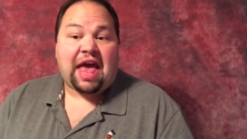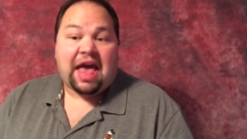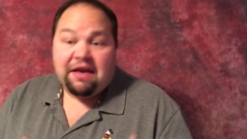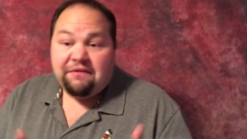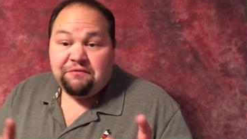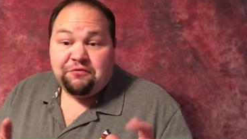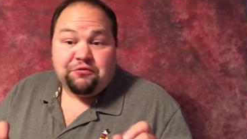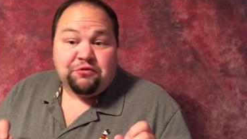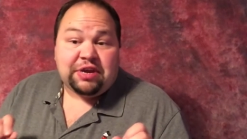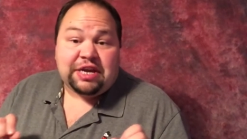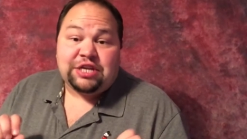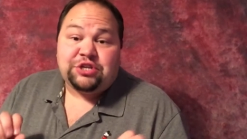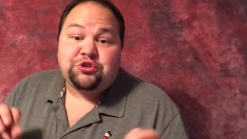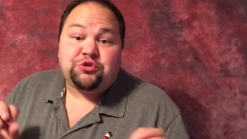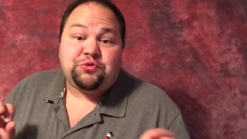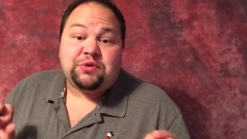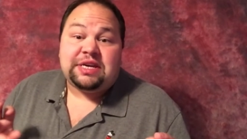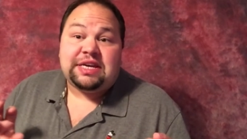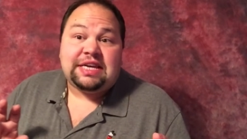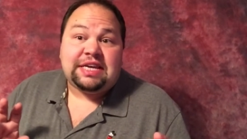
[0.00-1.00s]
every
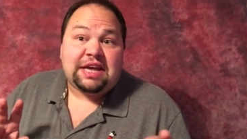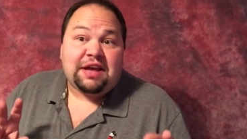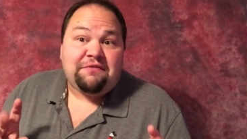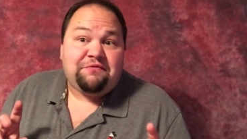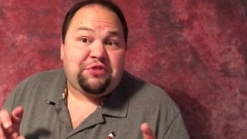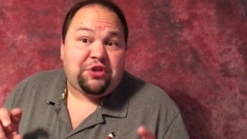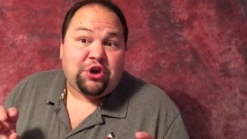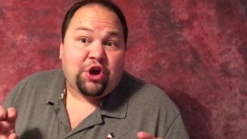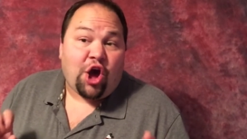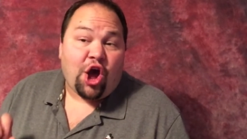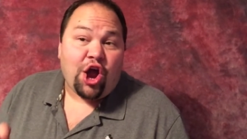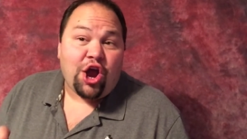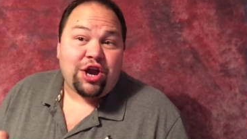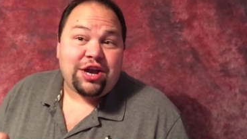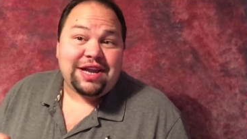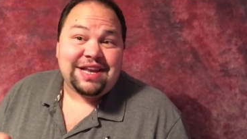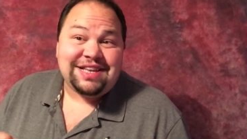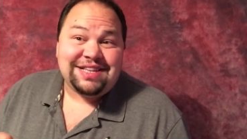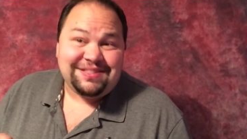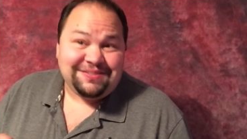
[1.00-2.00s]
tree of the
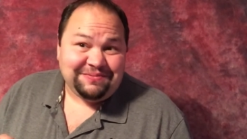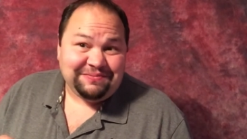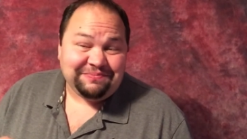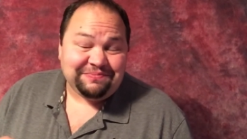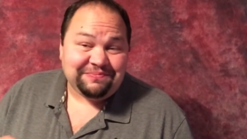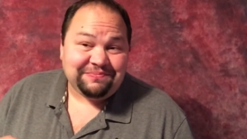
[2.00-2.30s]
garden?